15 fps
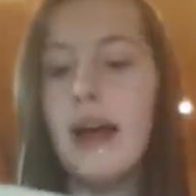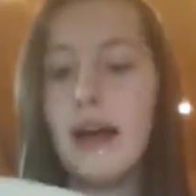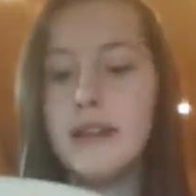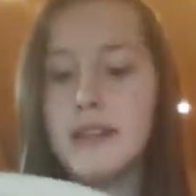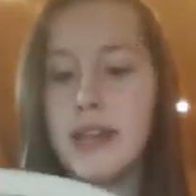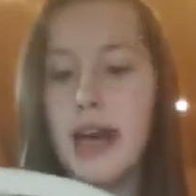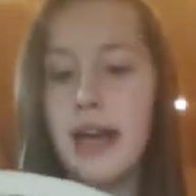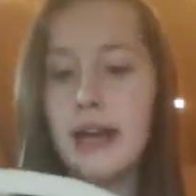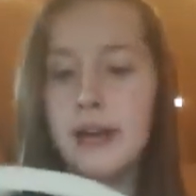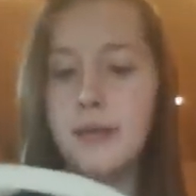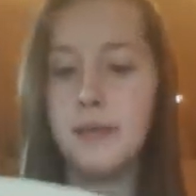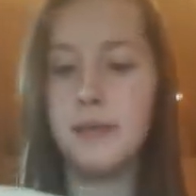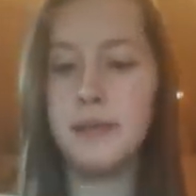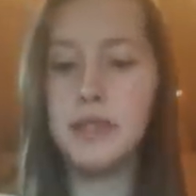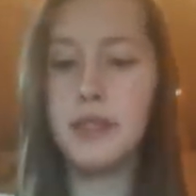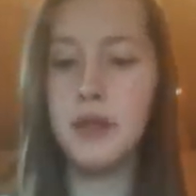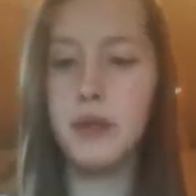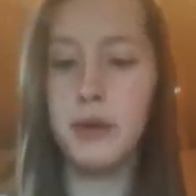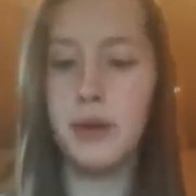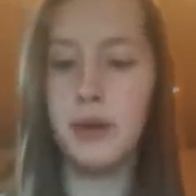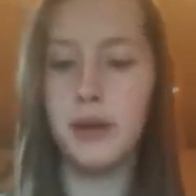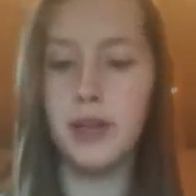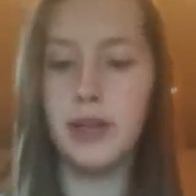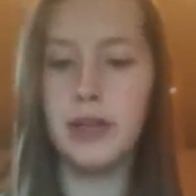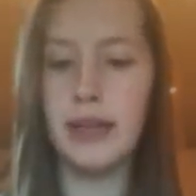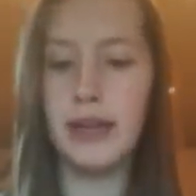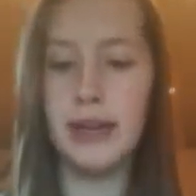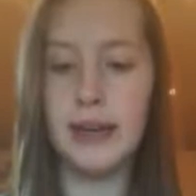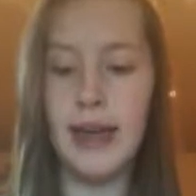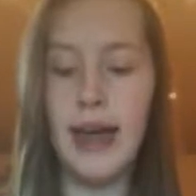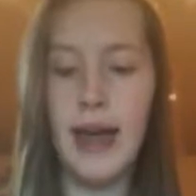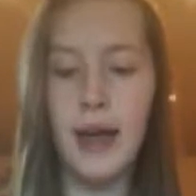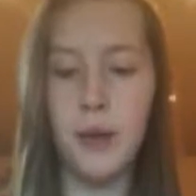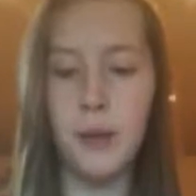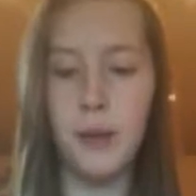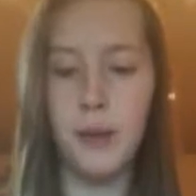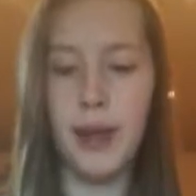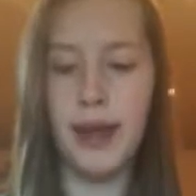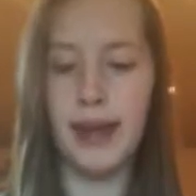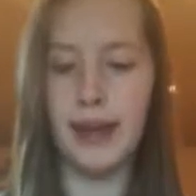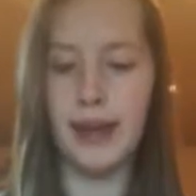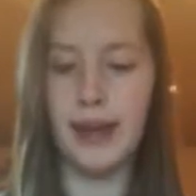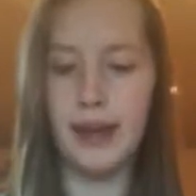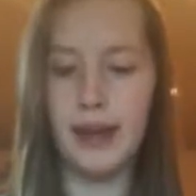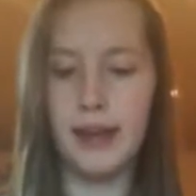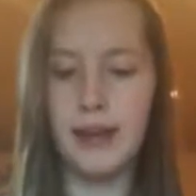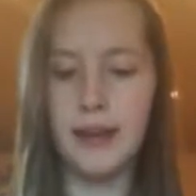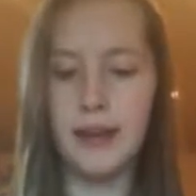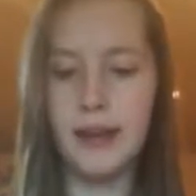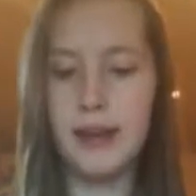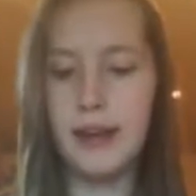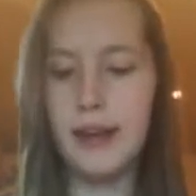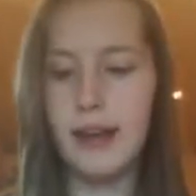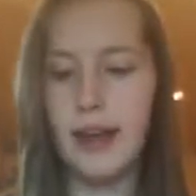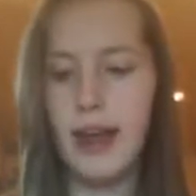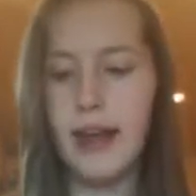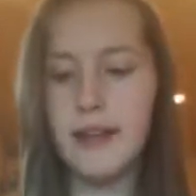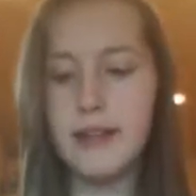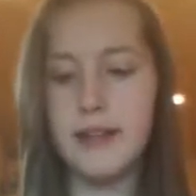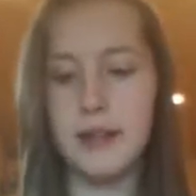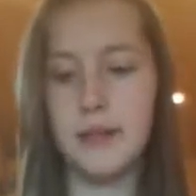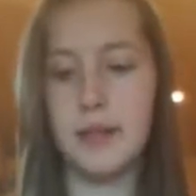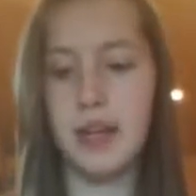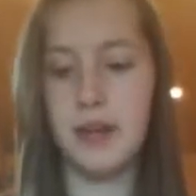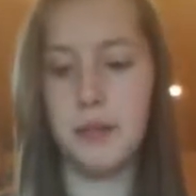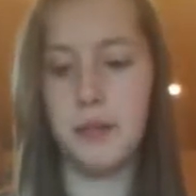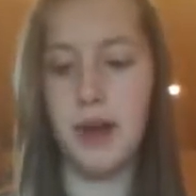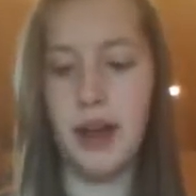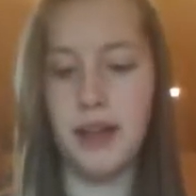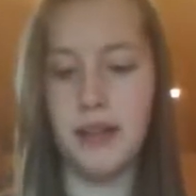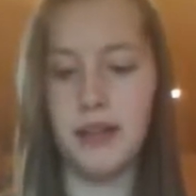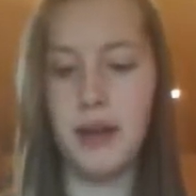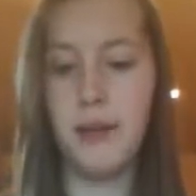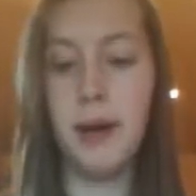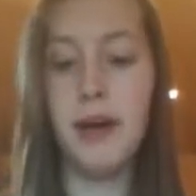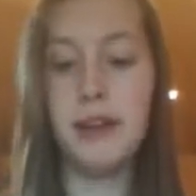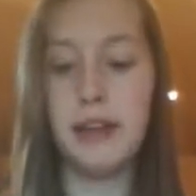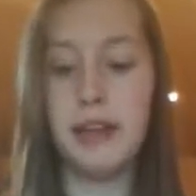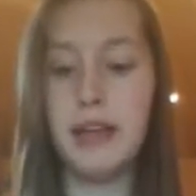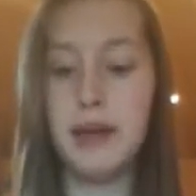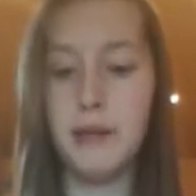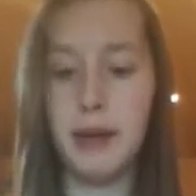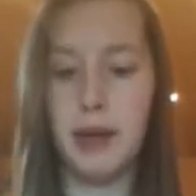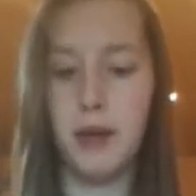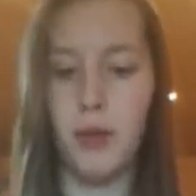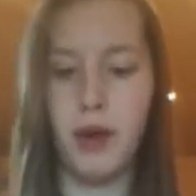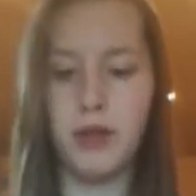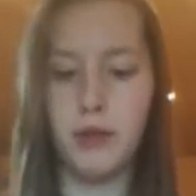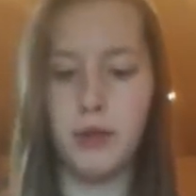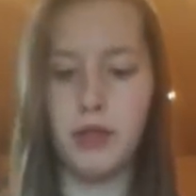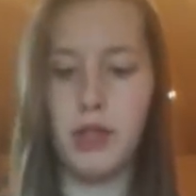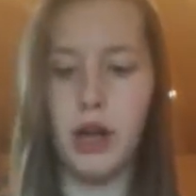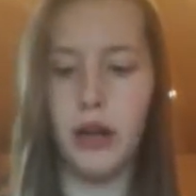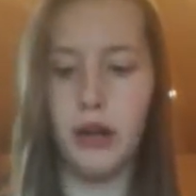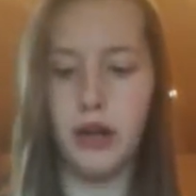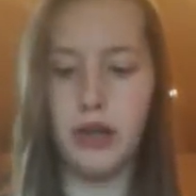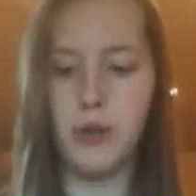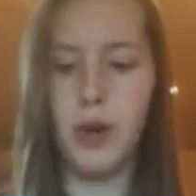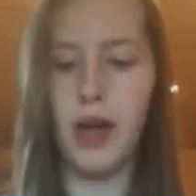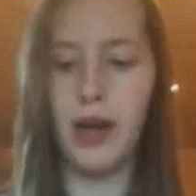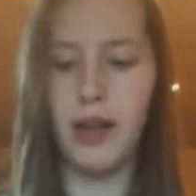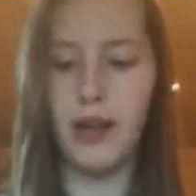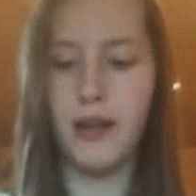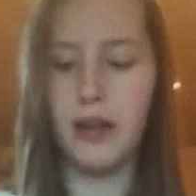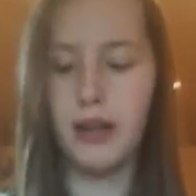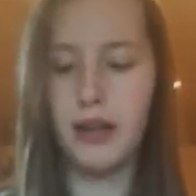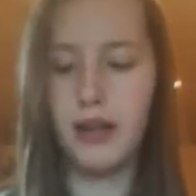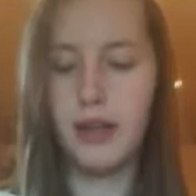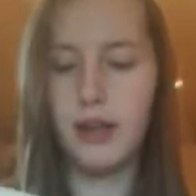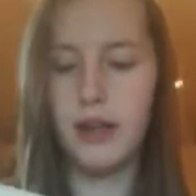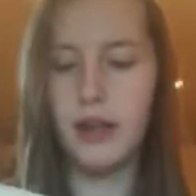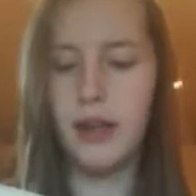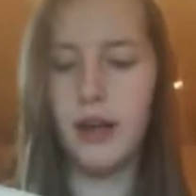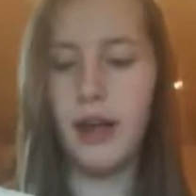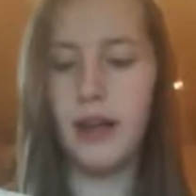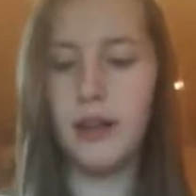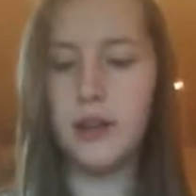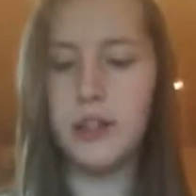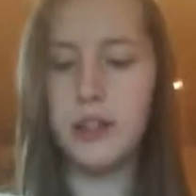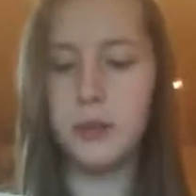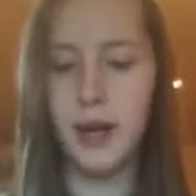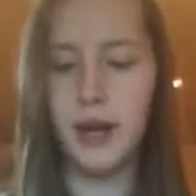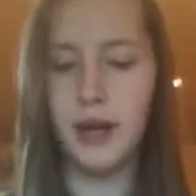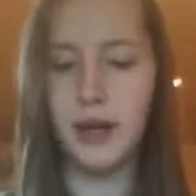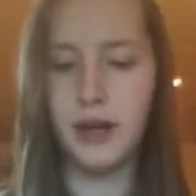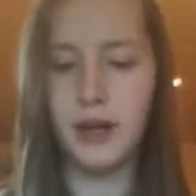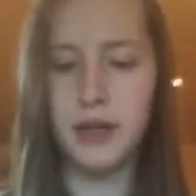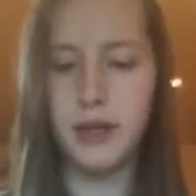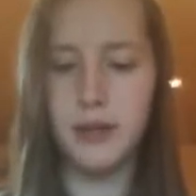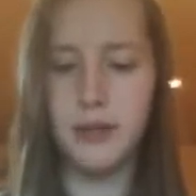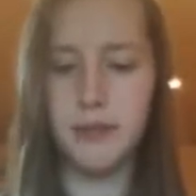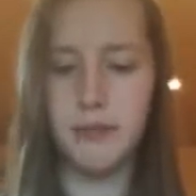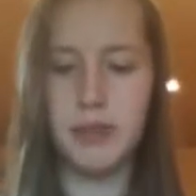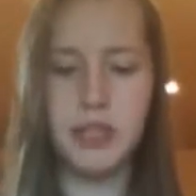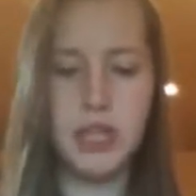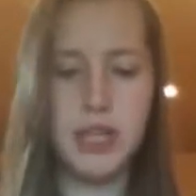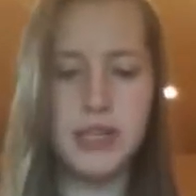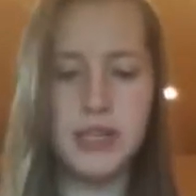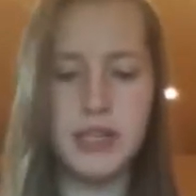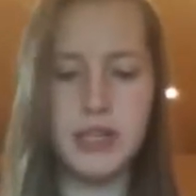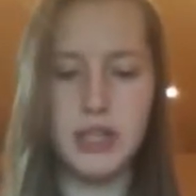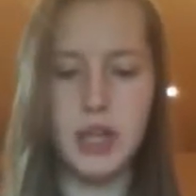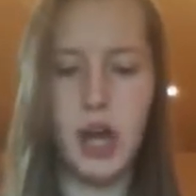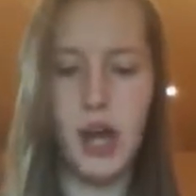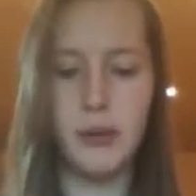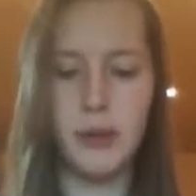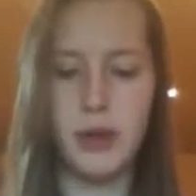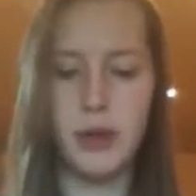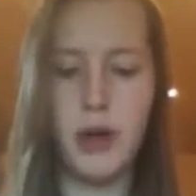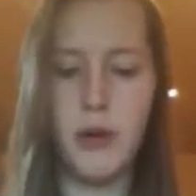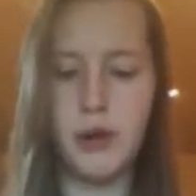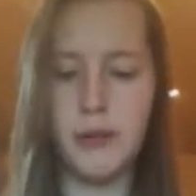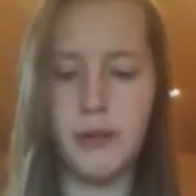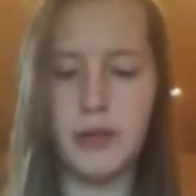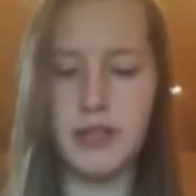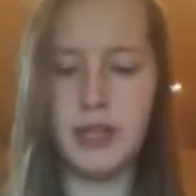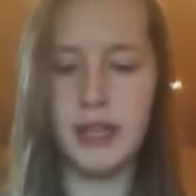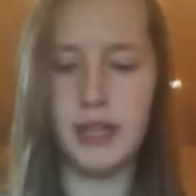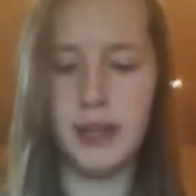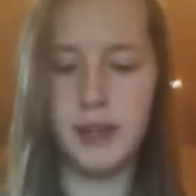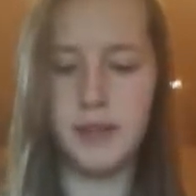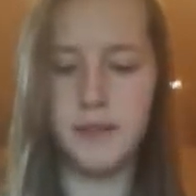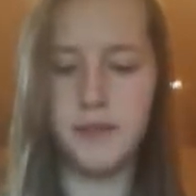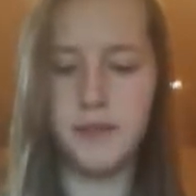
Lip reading: Outside, Mr. Thornhill, Nia, and Hal were waiting. Hal seemed out of breath. Apparently he'd made a run to his locker as well. I looked around, but Jason and Todd were nowhere to be seen.